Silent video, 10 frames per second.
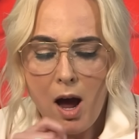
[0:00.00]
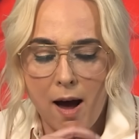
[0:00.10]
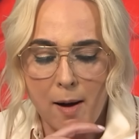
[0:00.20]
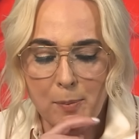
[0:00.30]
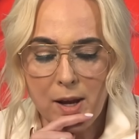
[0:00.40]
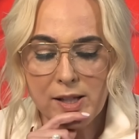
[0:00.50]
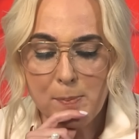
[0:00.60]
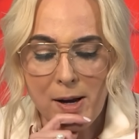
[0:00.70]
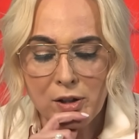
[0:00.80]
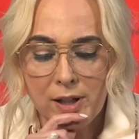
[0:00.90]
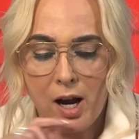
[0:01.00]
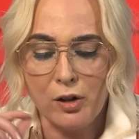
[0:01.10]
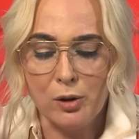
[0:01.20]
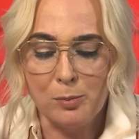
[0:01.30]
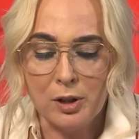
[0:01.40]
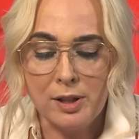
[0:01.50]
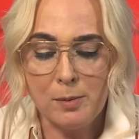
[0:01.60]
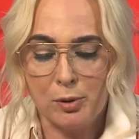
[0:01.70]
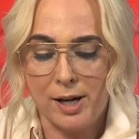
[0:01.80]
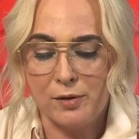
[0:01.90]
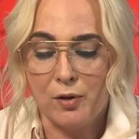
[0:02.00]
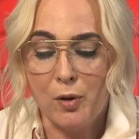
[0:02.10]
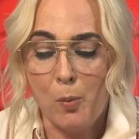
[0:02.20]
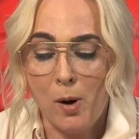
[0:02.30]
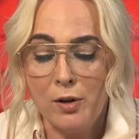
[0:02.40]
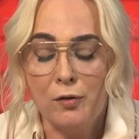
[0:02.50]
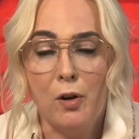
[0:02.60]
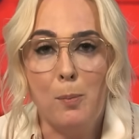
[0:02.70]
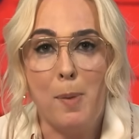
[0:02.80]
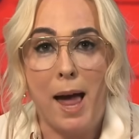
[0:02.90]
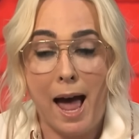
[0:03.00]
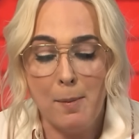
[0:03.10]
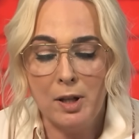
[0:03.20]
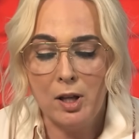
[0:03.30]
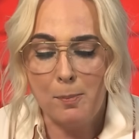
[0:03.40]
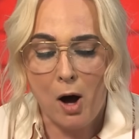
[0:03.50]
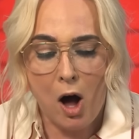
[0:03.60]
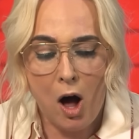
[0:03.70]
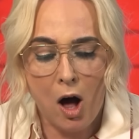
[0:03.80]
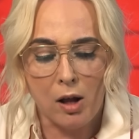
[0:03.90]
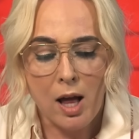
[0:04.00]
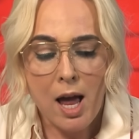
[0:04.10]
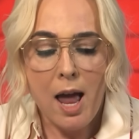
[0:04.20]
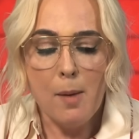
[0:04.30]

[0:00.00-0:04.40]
Especially on your brilliant praise for the wonderful Pamela Paul.